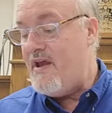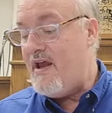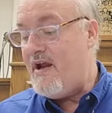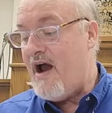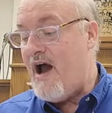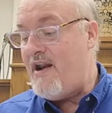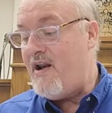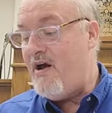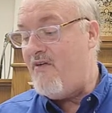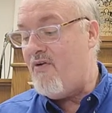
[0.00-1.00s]
And God
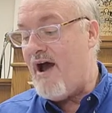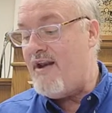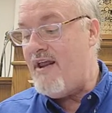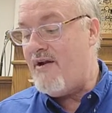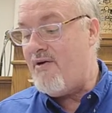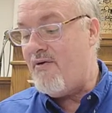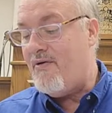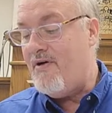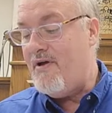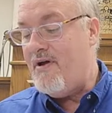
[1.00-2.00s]
and love are
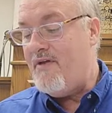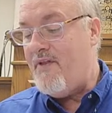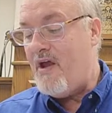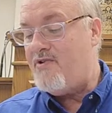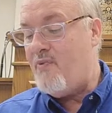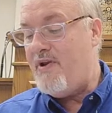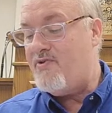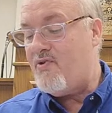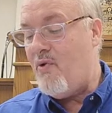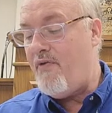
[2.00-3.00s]
identical. Thus, we
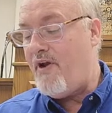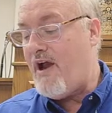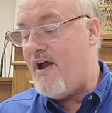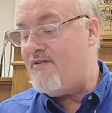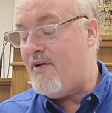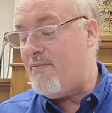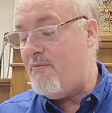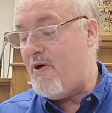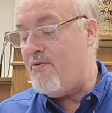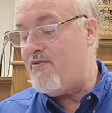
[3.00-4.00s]
destroy the concept
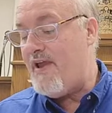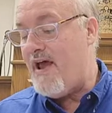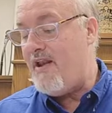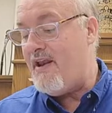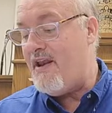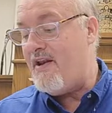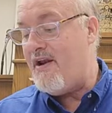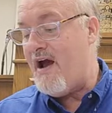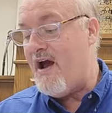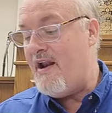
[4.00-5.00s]
of personality in
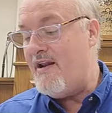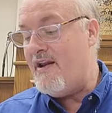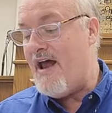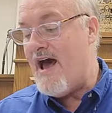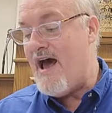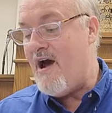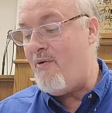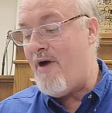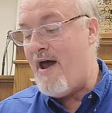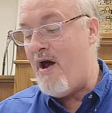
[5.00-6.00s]
God and deny
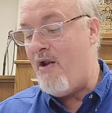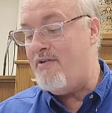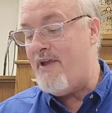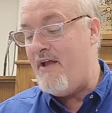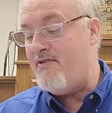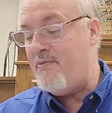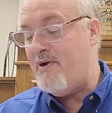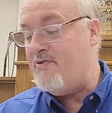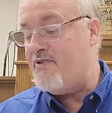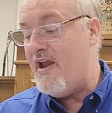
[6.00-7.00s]
outright all His
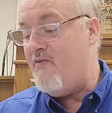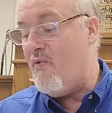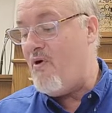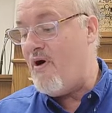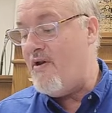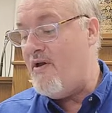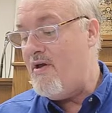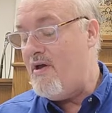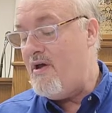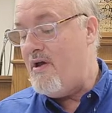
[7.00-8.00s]
attributes save one.
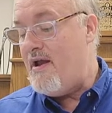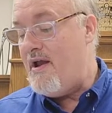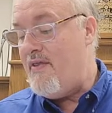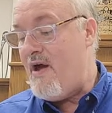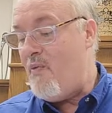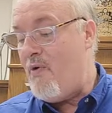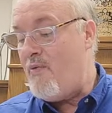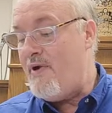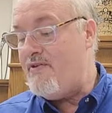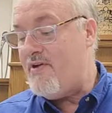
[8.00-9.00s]
And that
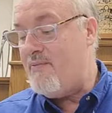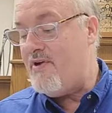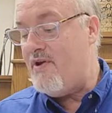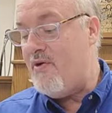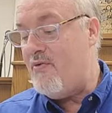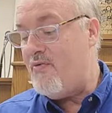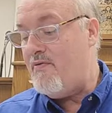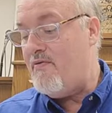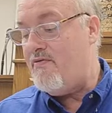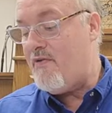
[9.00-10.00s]
one we substitute
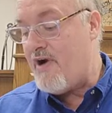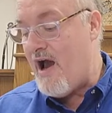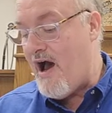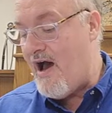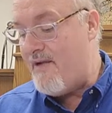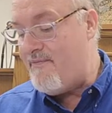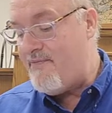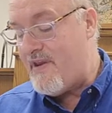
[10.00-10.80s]
for God.